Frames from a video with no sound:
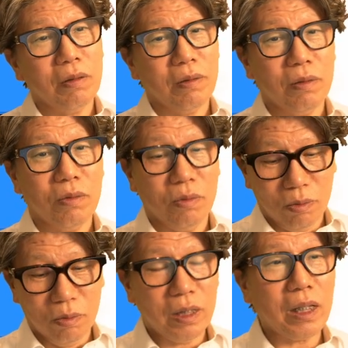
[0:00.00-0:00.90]
or full
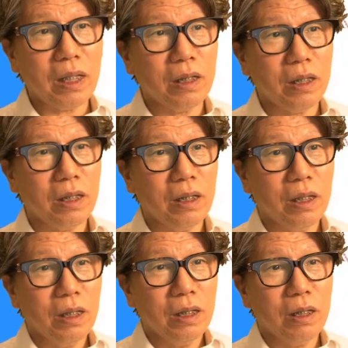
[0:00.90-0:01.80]
mouth
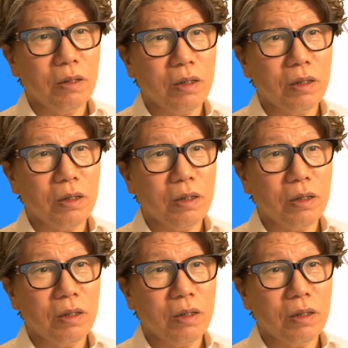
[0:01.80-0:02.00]
rehabilitation are